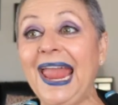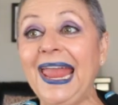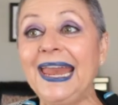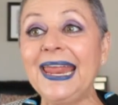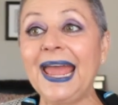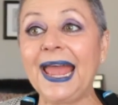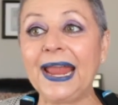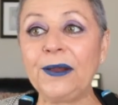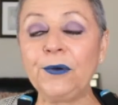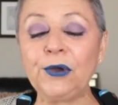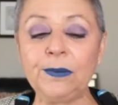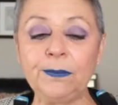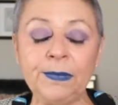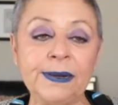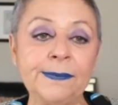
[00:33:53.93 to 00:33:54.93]
And I
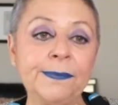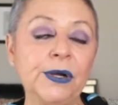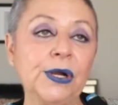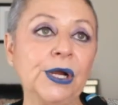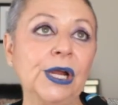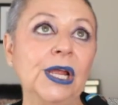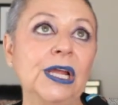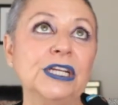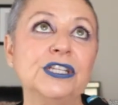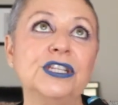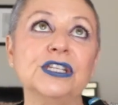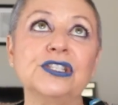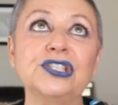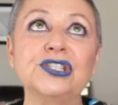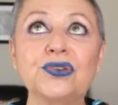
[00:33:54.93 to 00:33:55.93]
remember
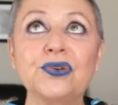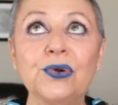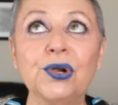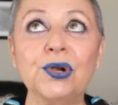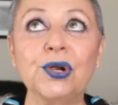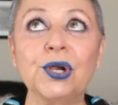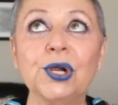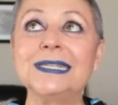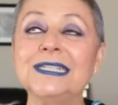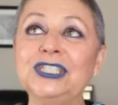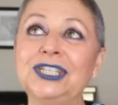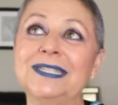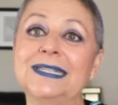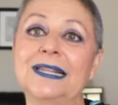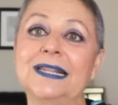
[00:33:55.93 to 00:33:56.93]
the stores and
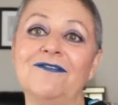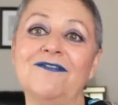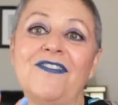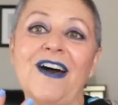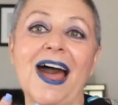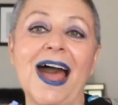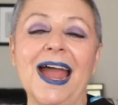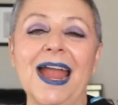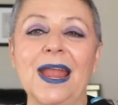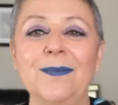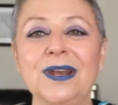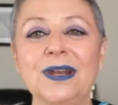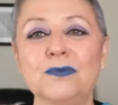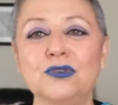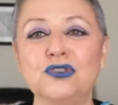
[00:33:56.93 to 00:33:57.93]
just the vibe,
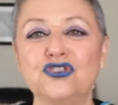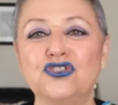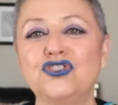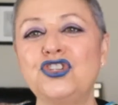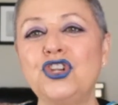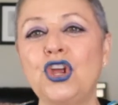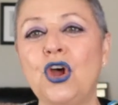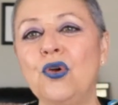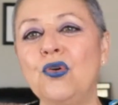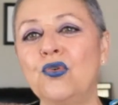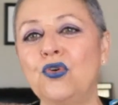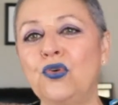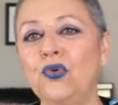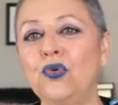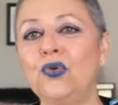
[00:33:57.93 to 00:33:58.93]
and it was so
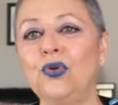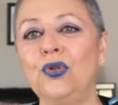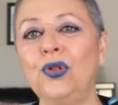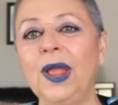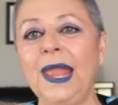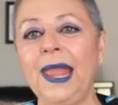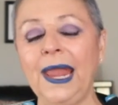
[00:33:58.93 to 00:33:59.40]
cool.